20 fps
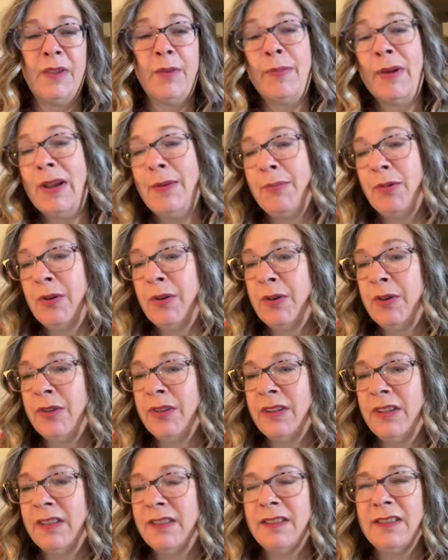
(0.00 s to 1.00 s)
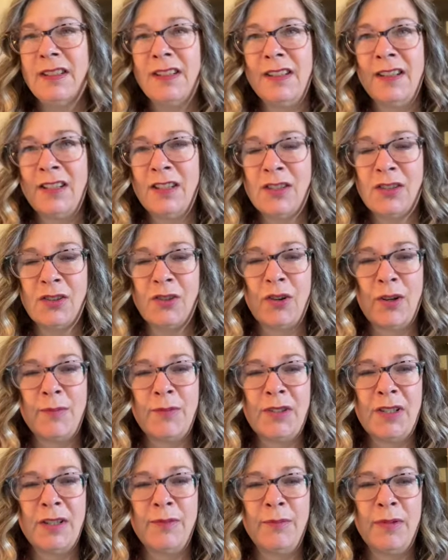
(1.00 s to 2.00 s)
paper in the
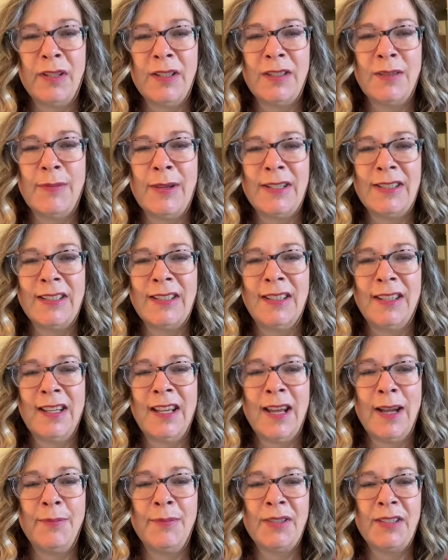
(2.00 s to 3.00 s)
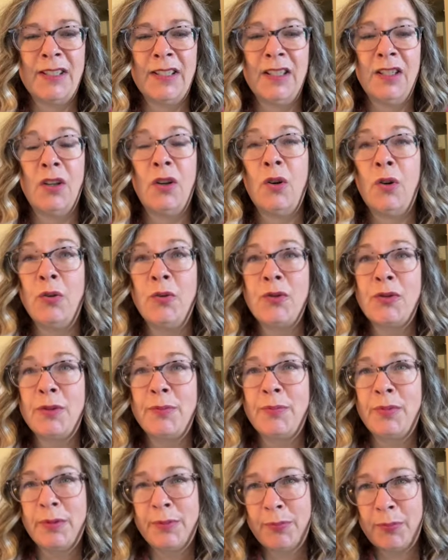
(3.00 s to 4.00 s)
description, but it's basically Epson Ultra
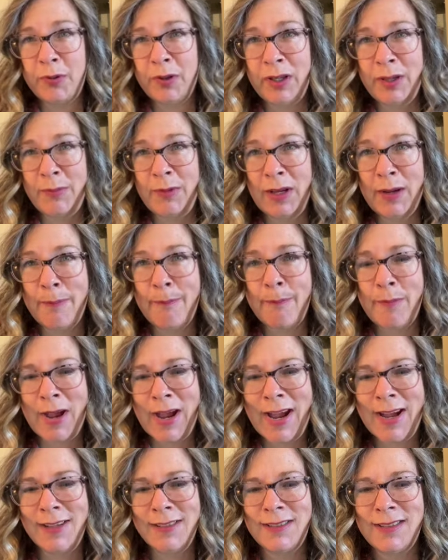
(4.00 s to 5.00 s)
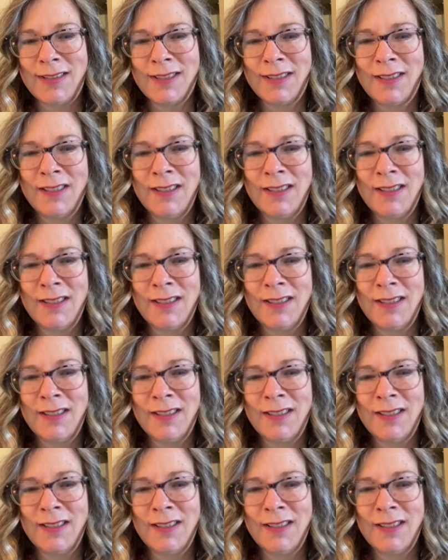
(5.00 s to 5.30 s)
Premium Matte